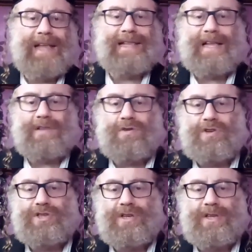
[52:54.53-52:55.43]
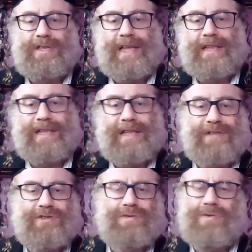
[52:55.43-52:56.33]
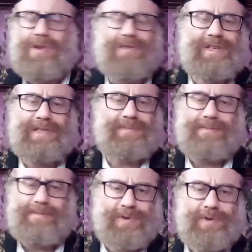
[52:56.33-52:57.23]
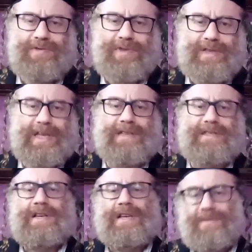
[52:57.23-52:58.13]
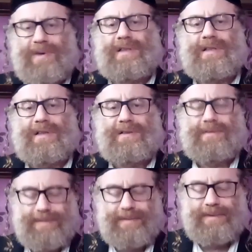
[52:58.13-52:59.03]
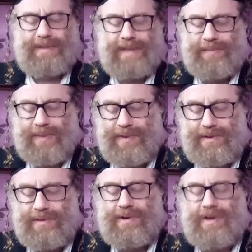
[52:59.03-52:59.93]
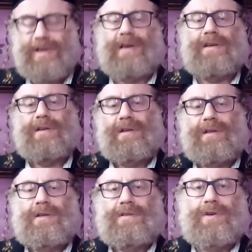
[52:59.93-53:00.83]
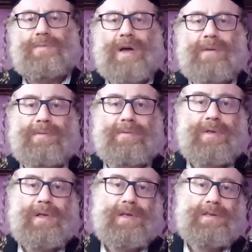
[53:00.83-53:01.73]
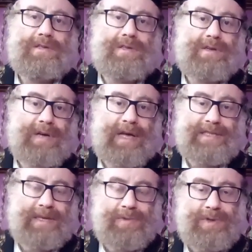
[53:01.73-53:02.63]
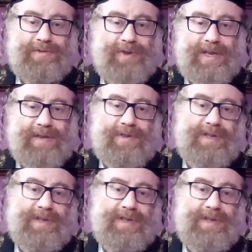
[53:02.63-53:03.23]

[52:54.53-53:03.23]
Ate not kosher. Dated non-Jew. All of these beautiful things. And some people do. Okay, no problem. So Hashem would forgive you.